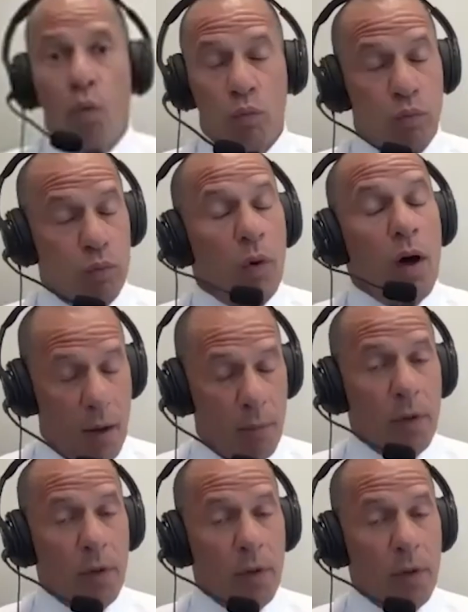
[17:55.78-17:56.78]
Well, how
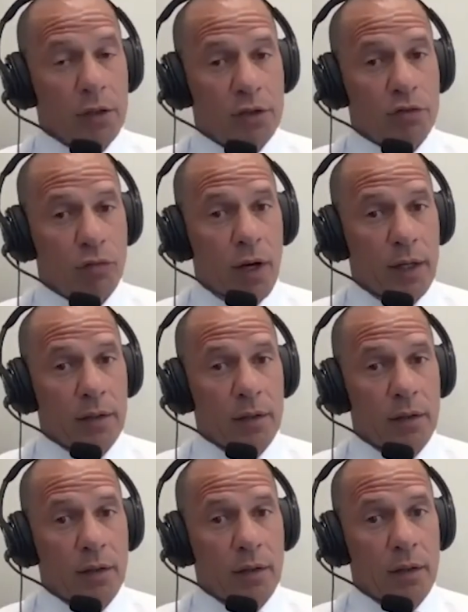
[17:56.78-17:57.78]
much is right,
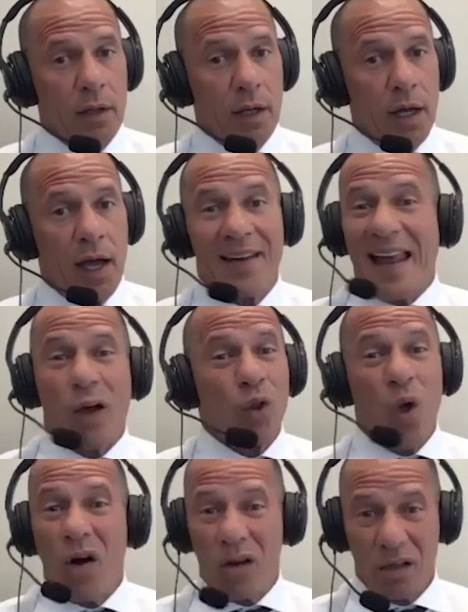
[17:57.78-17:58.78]
and how
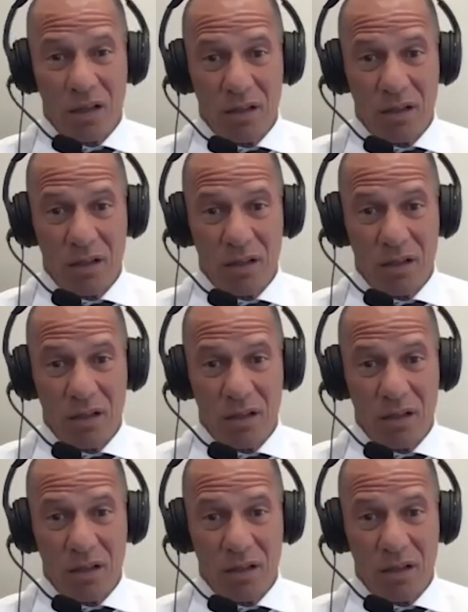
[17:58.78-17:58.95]
long?